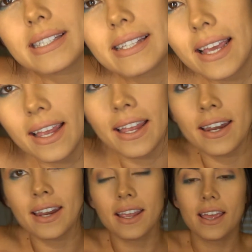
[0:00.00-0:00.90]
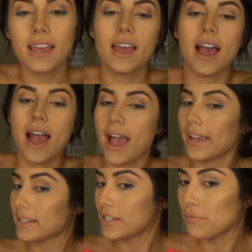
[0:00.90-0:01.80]
skin. I
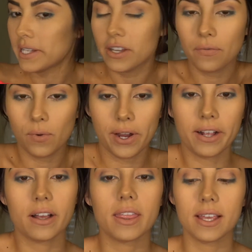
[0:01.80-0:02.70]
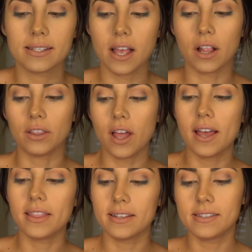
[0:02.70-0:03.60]
could see myself wearing this a
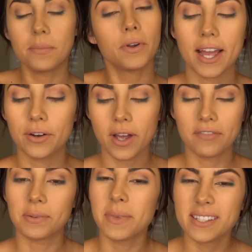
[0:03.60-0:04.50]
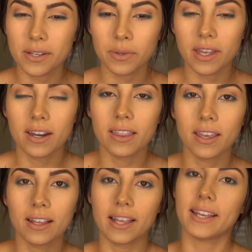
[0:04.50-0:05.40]
lot this summer. I don't have to mix it with
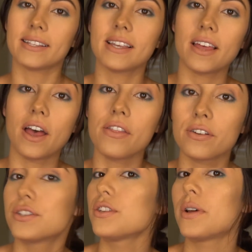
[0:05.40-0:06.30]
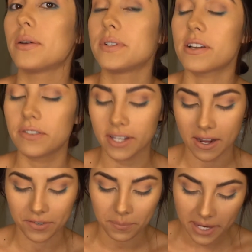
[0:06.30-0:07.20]
anything. Like I said, the other two I would definitely
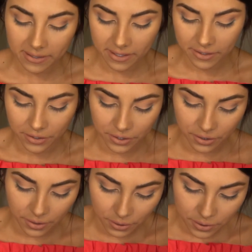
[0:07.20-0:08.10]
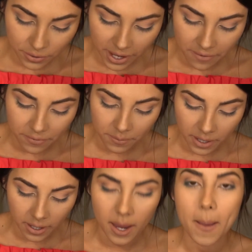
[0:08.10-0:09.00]
have to mix because they're just a little too light for
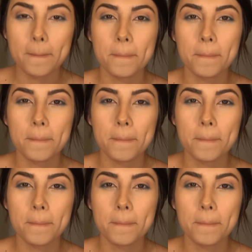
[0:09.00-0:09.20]
me,